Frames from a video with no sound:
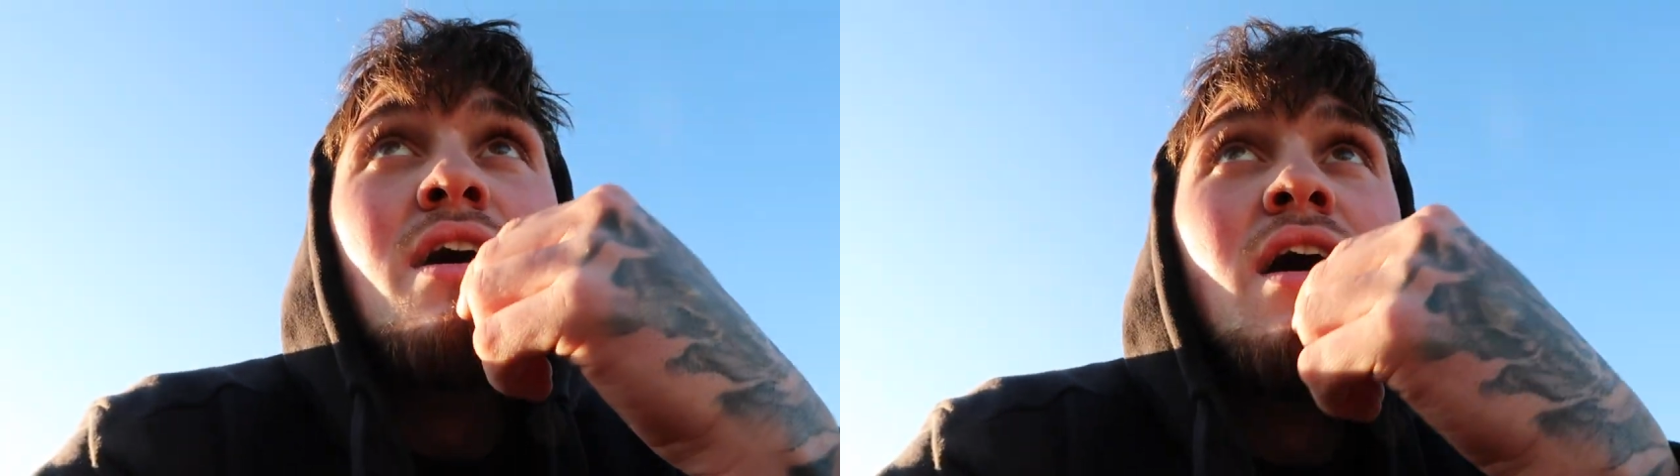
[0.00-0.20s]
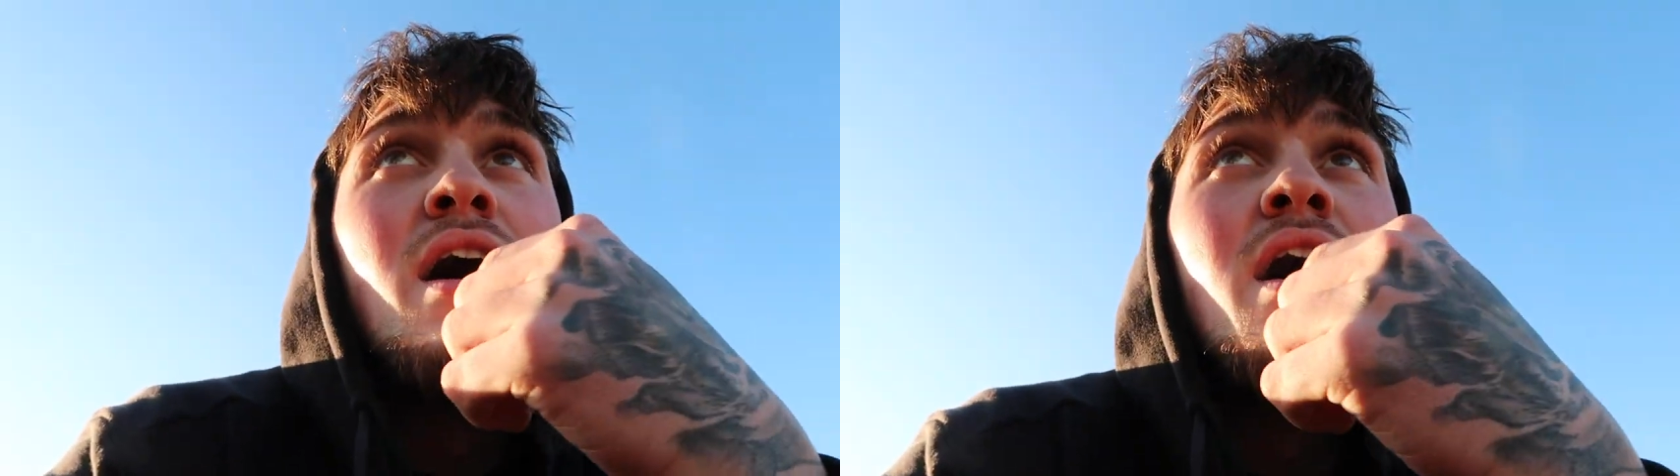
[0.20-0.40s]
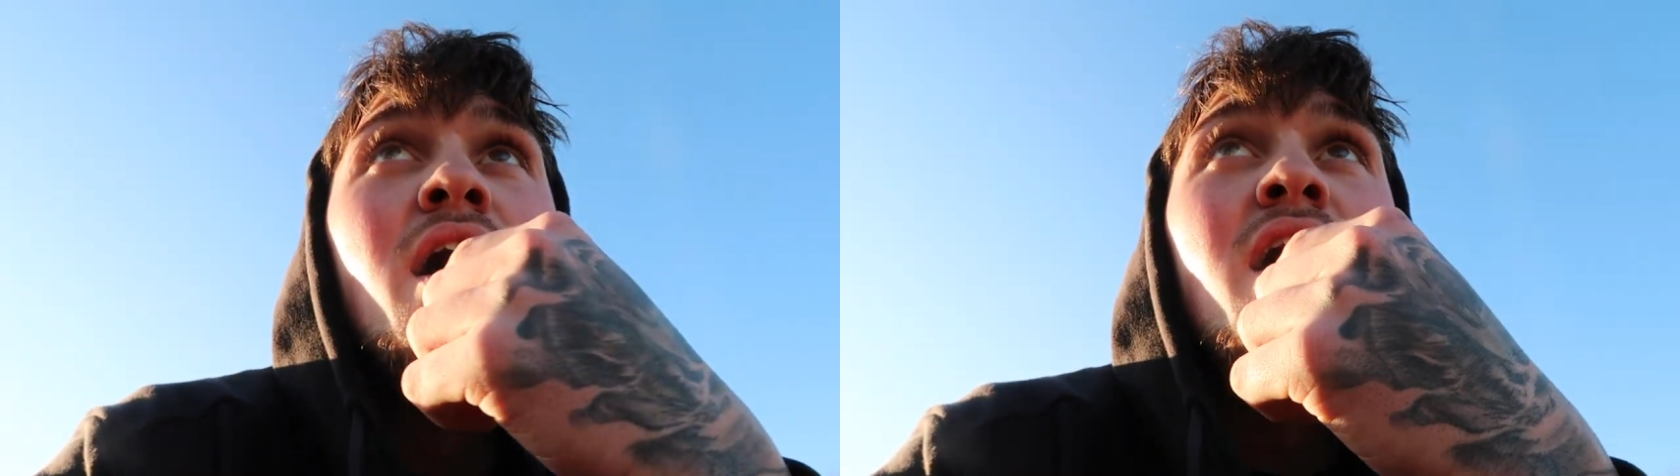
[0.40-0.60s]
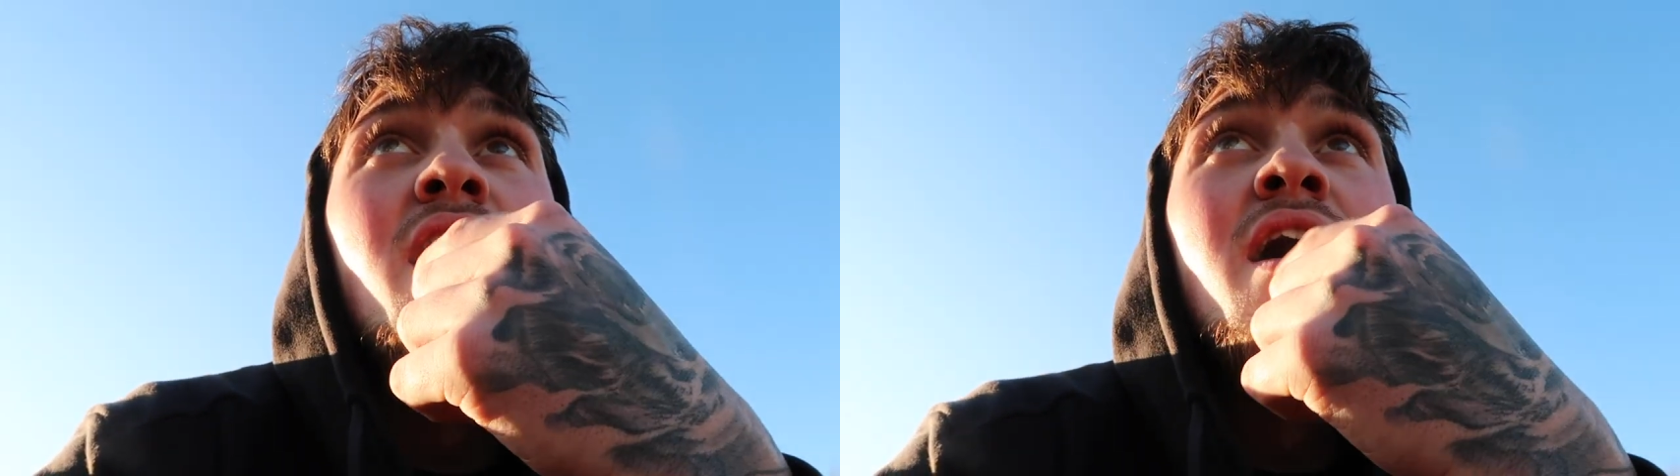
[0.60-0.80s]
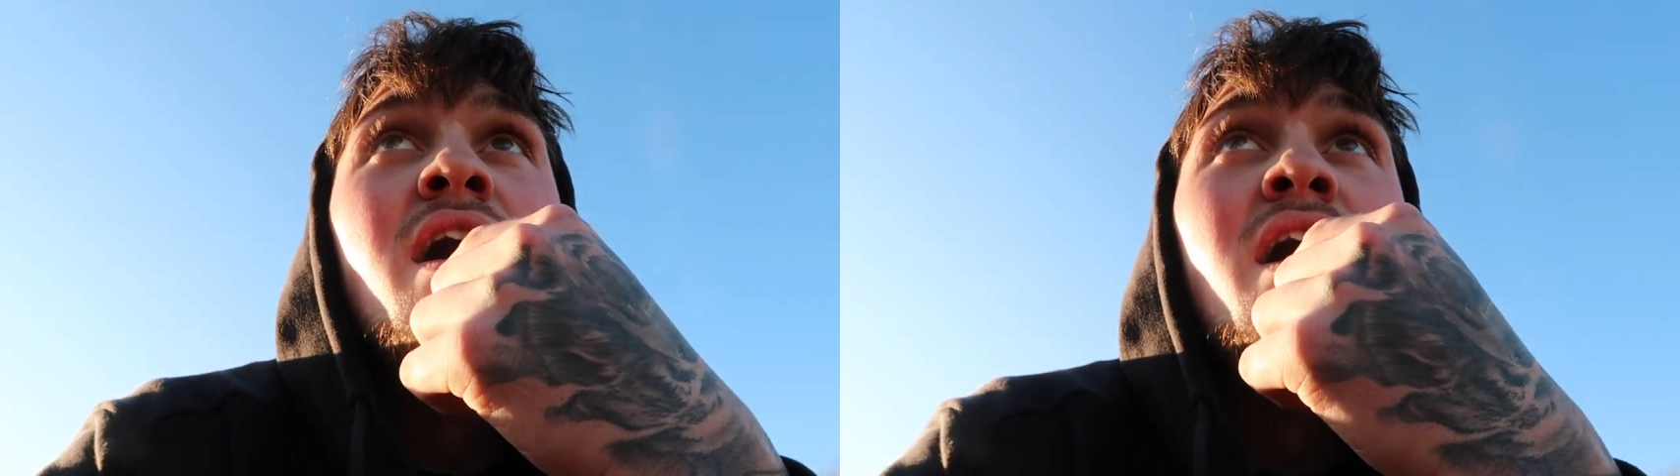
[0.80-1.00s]
least till one huh? of us
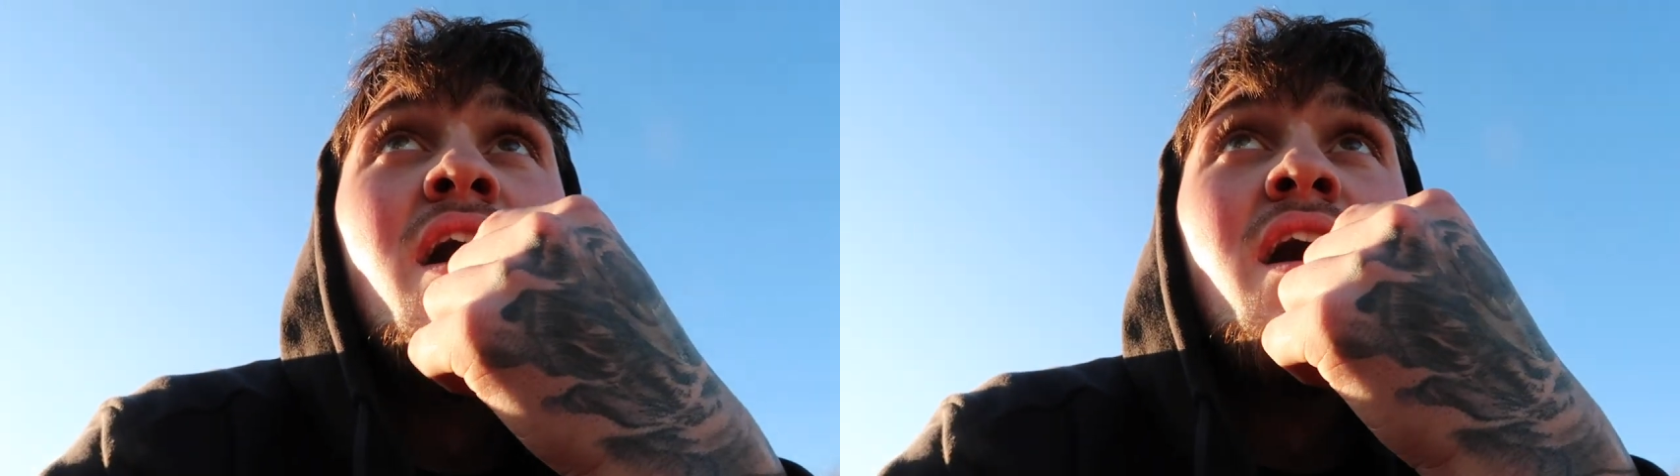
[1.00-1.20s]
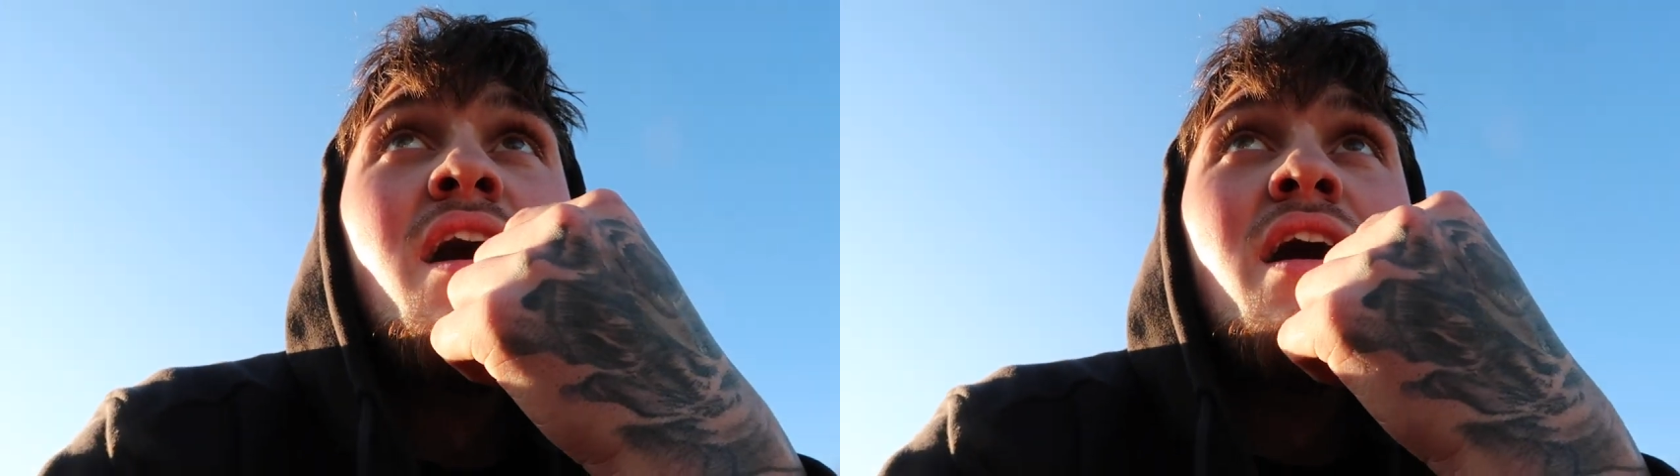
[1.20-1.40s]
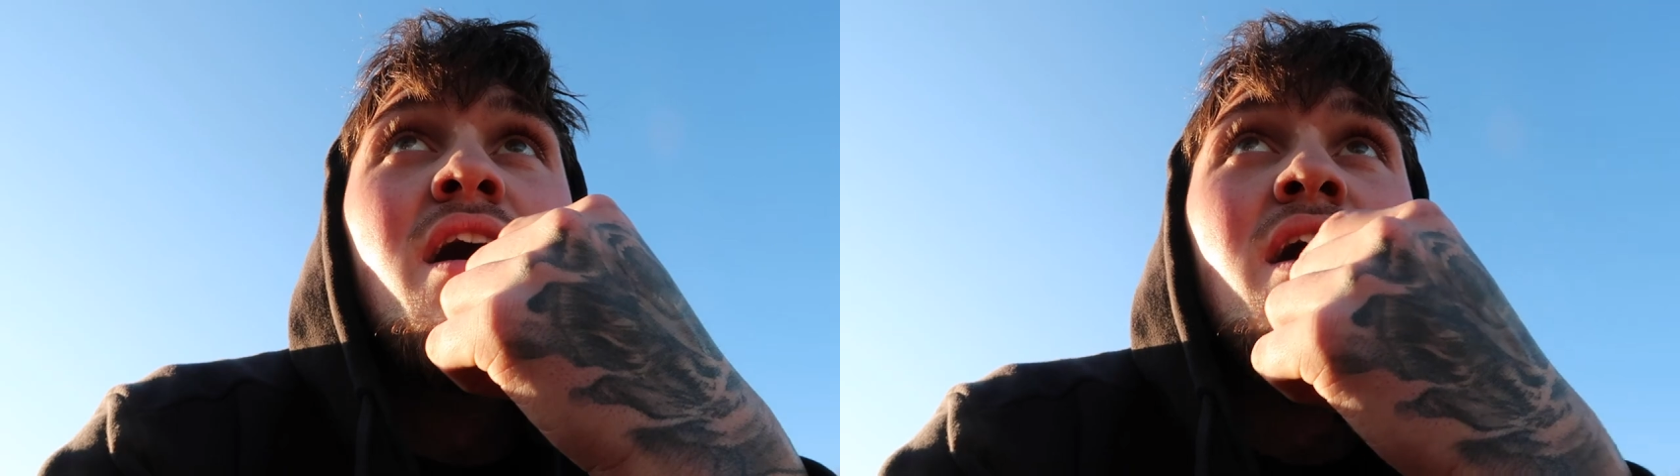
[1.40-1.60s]
needs an ambulance.